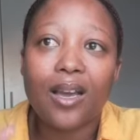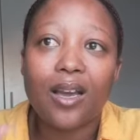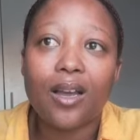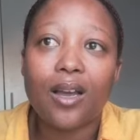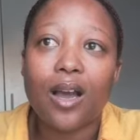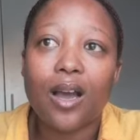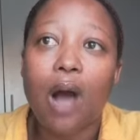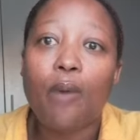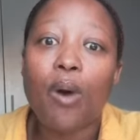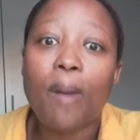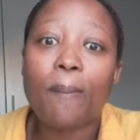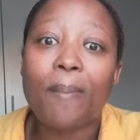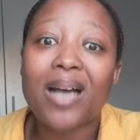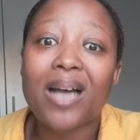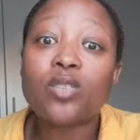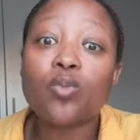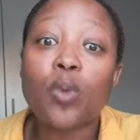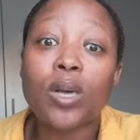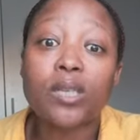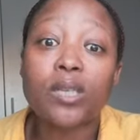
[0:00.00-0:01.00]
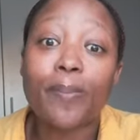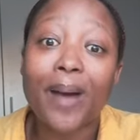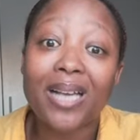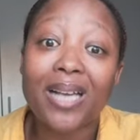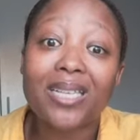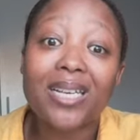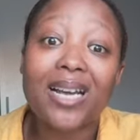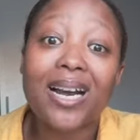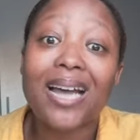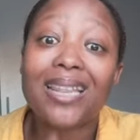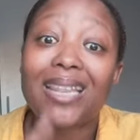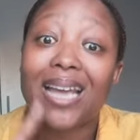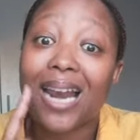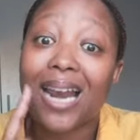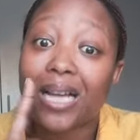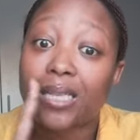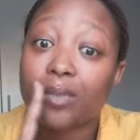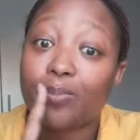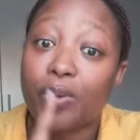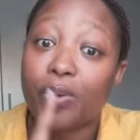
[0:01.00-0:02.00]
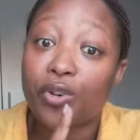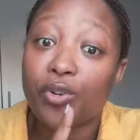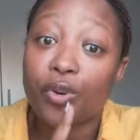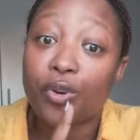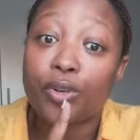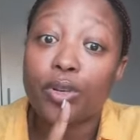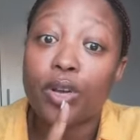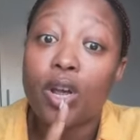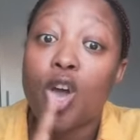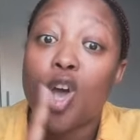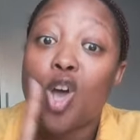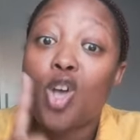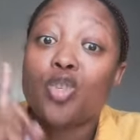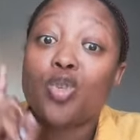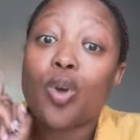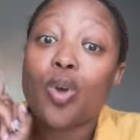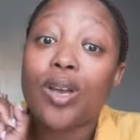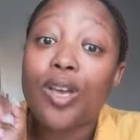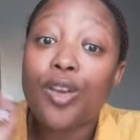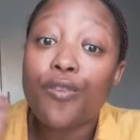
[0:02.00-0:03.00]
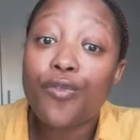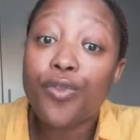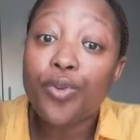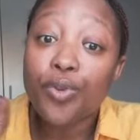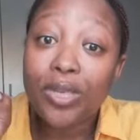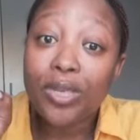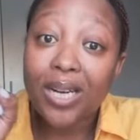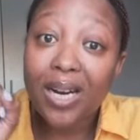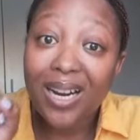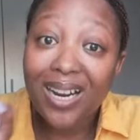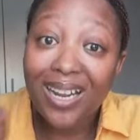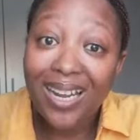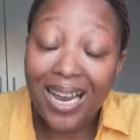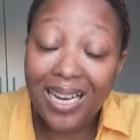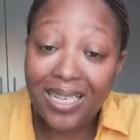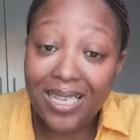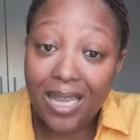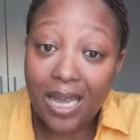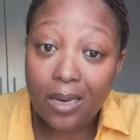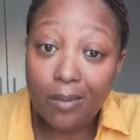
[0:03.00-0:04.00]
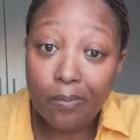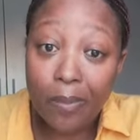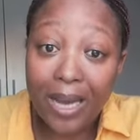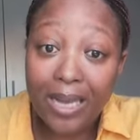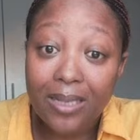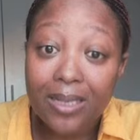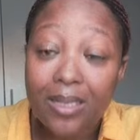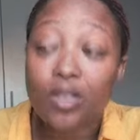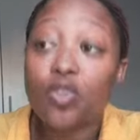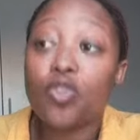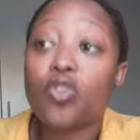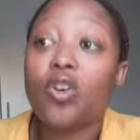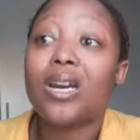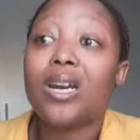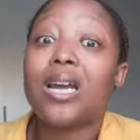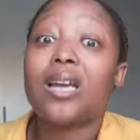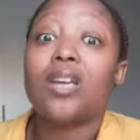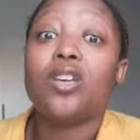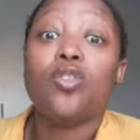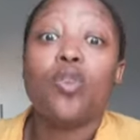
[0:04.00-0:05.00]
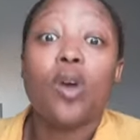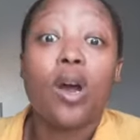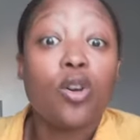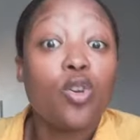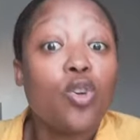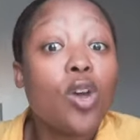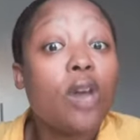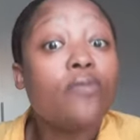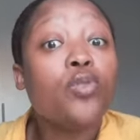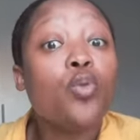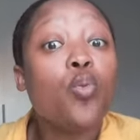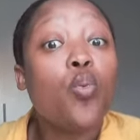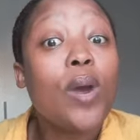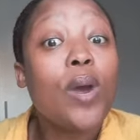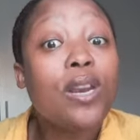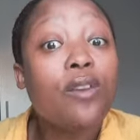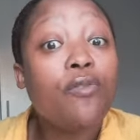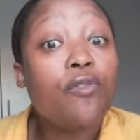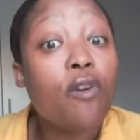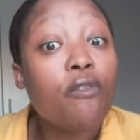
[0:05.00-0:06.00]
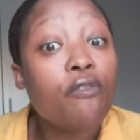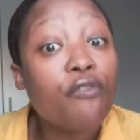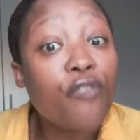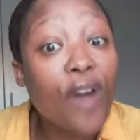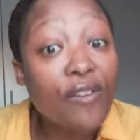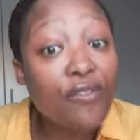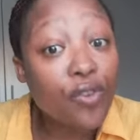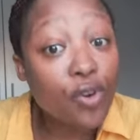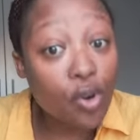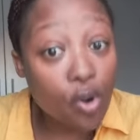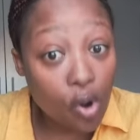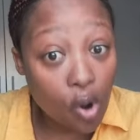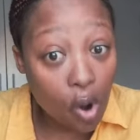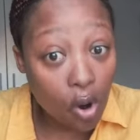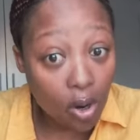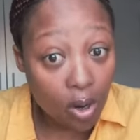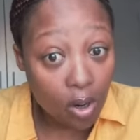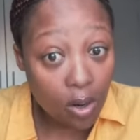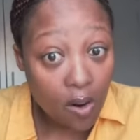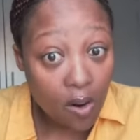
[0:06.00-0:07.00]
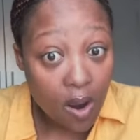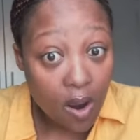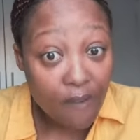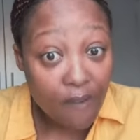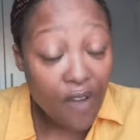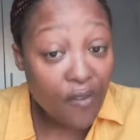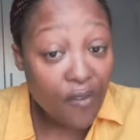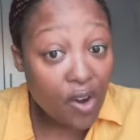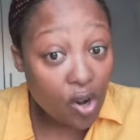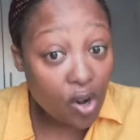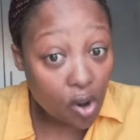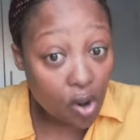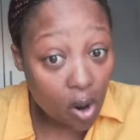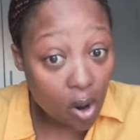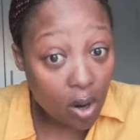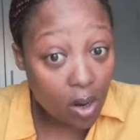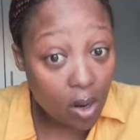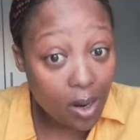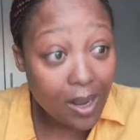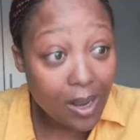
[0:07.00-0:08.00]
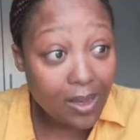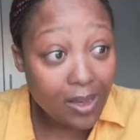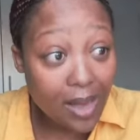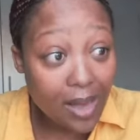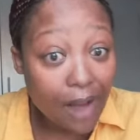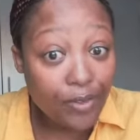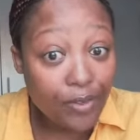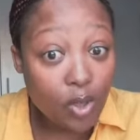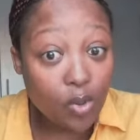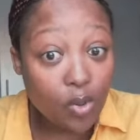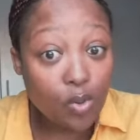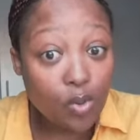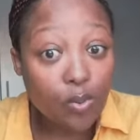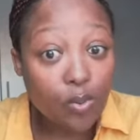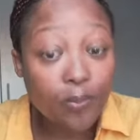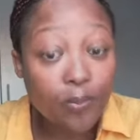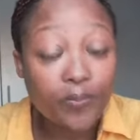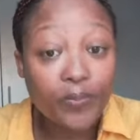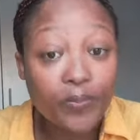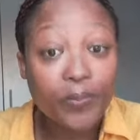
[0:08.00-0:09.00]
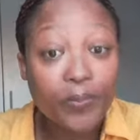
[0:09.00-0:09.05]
our bus was passing at the last period. So if you didn't catch that bus, you have to wait for 5 o'clock. 5 o'clock in the afternoon.